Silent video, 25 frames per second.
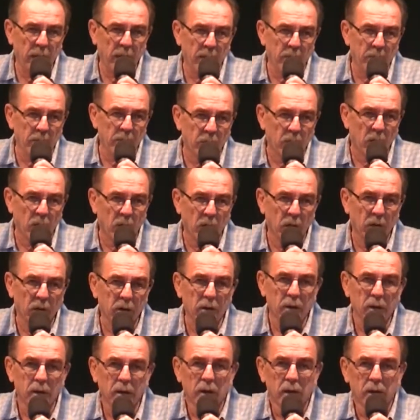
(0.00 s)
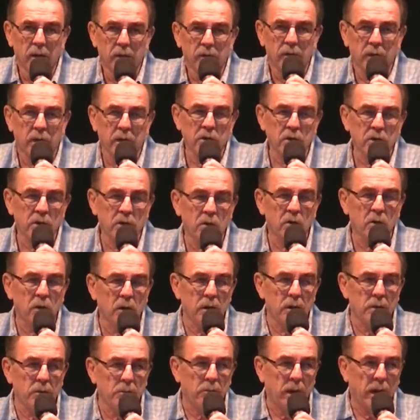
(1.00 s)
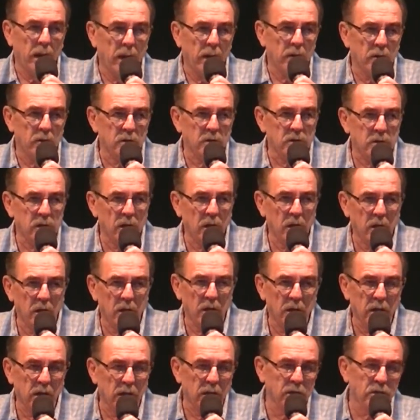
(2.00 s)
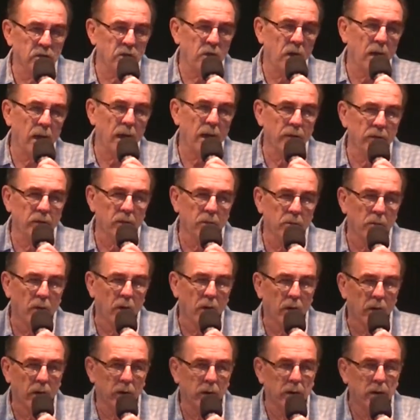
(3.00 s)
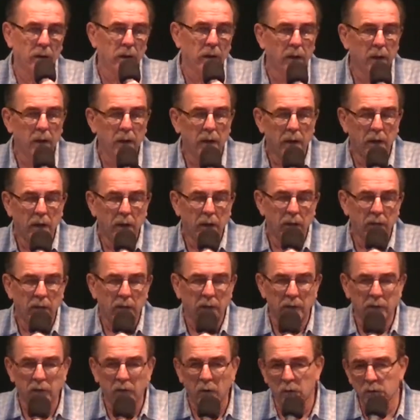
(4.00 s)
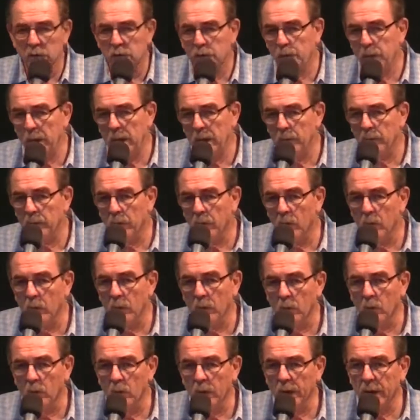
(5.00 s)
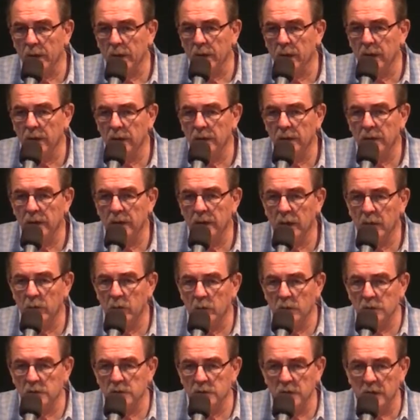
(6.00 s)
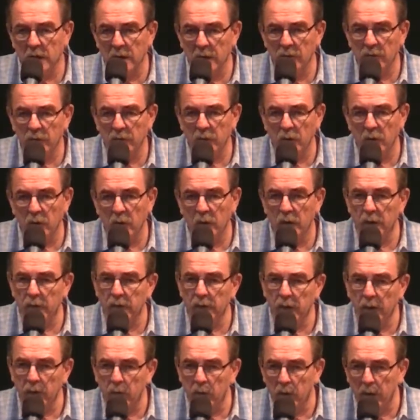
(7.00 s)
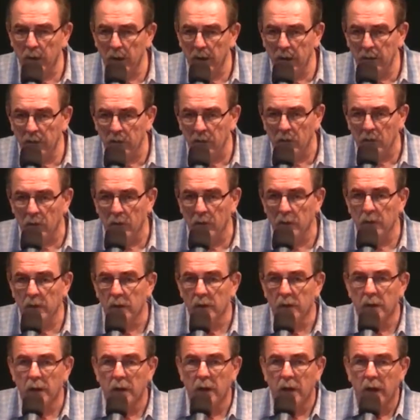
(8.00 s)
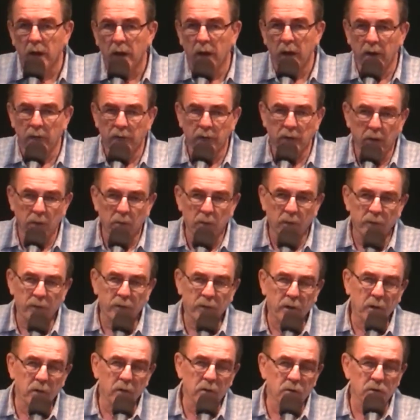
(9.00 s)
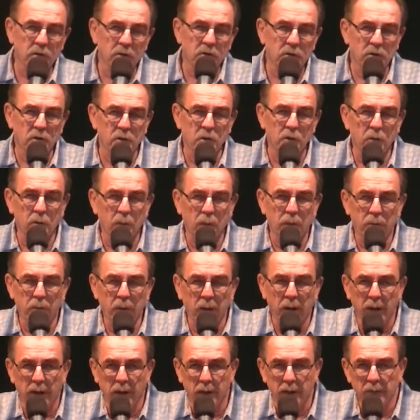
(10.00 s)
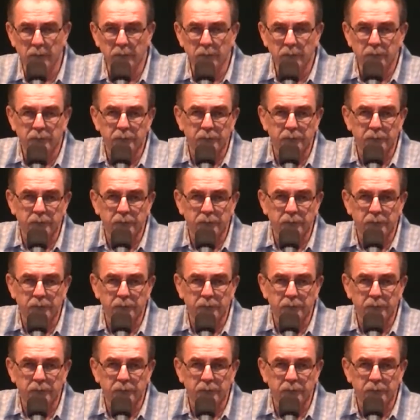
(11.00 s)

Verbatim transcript: that mark that you couldn't buy or sell unless you had the mark that those people were wicked they were sinful and they were evil and they refused to repent